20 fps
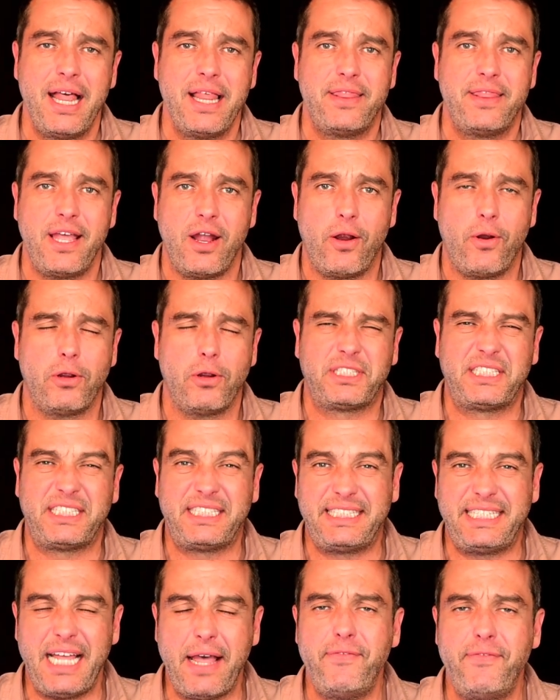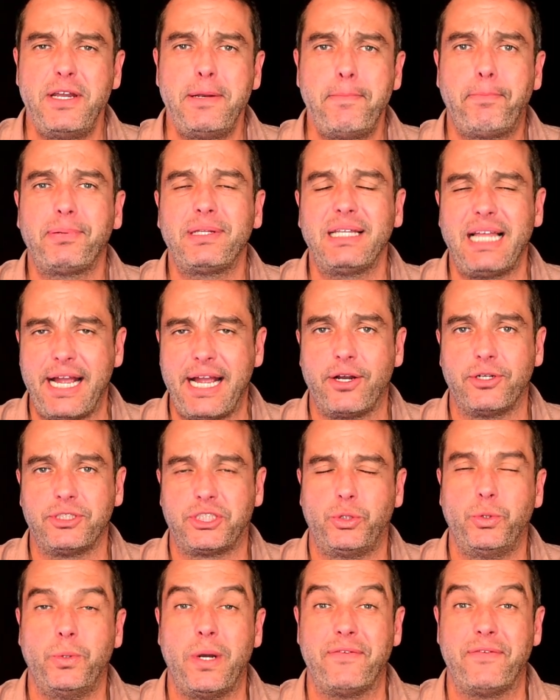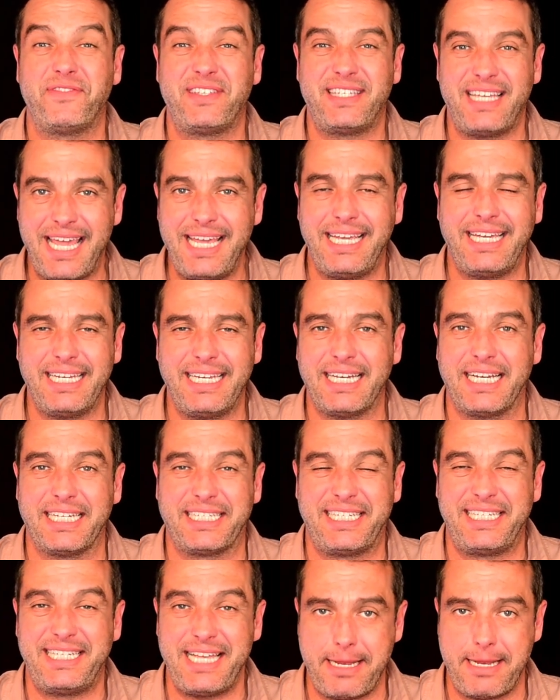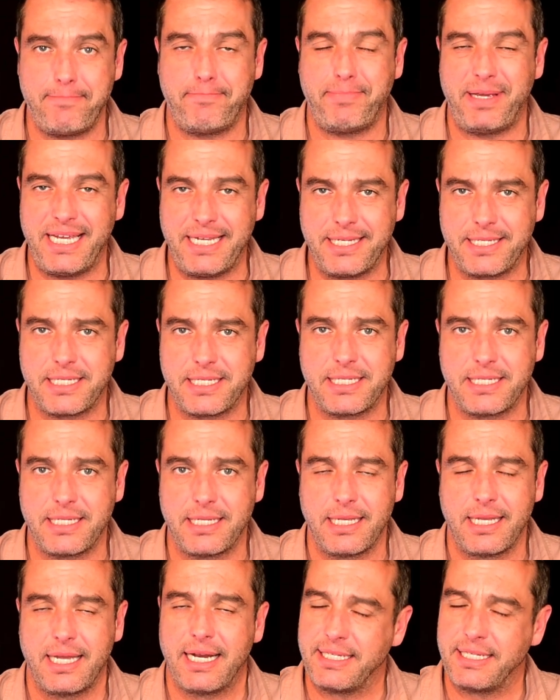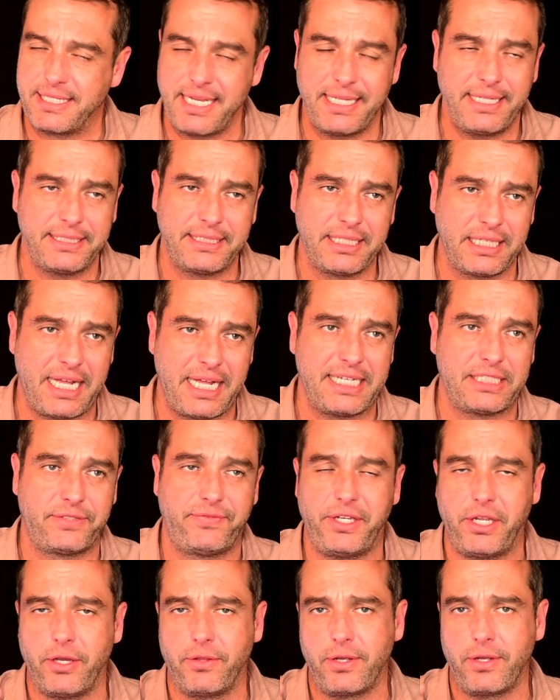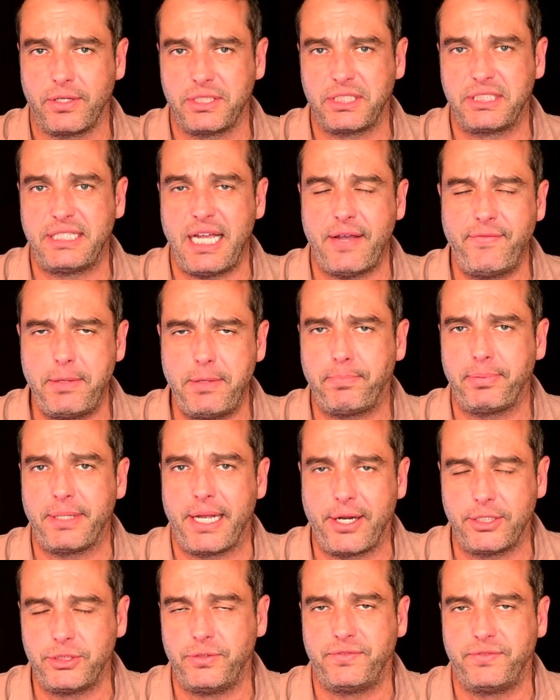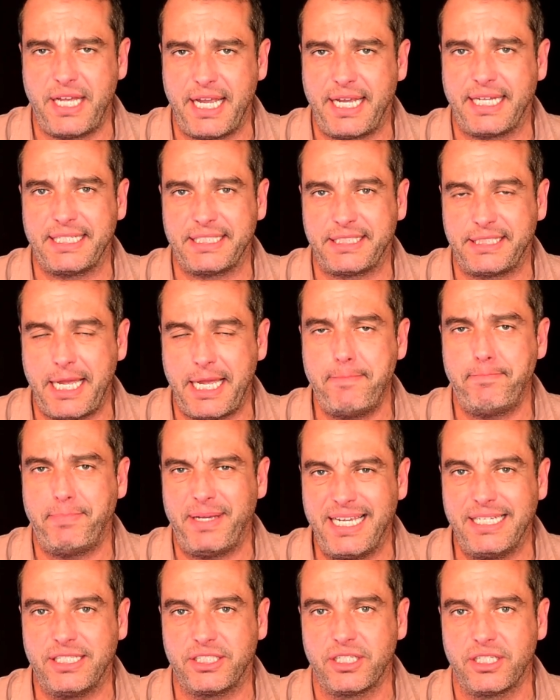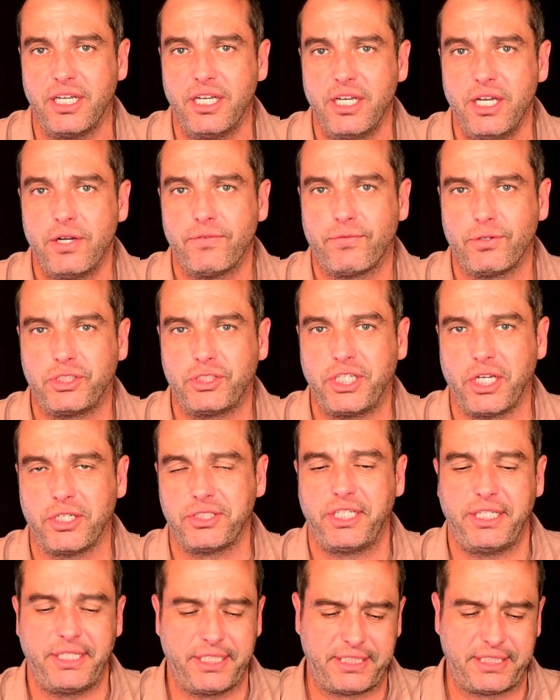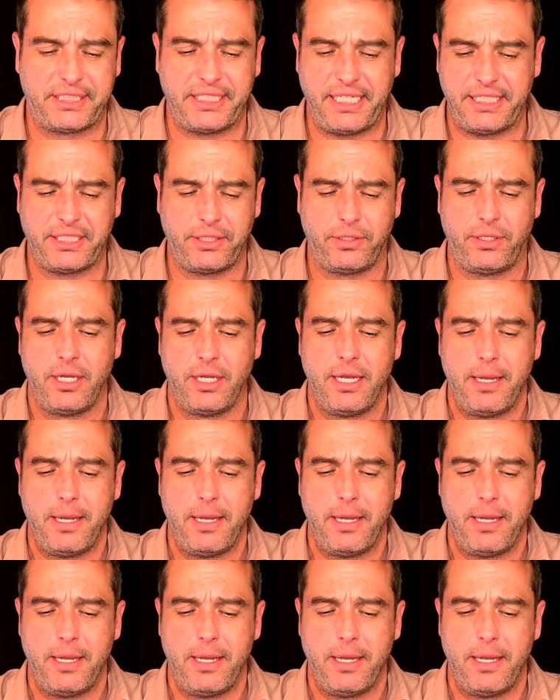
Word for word: there are seven players who have taken a set piece and I said this in the last video there are seven players who've taken a set piece for Chelsea this season